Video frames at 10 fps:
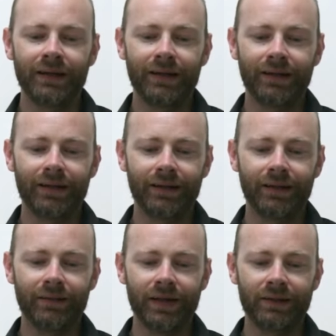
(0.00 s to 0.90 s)

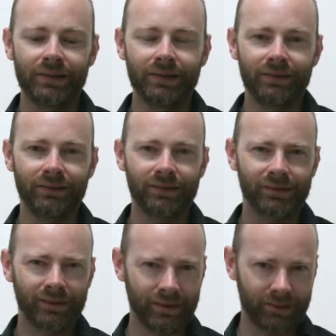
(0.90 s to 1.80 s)
uh, that
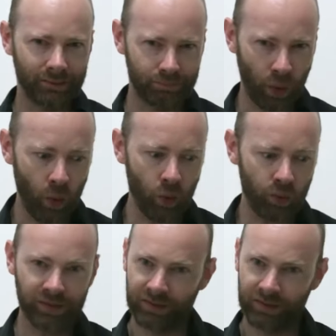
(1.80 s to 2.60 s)
is, I suppose,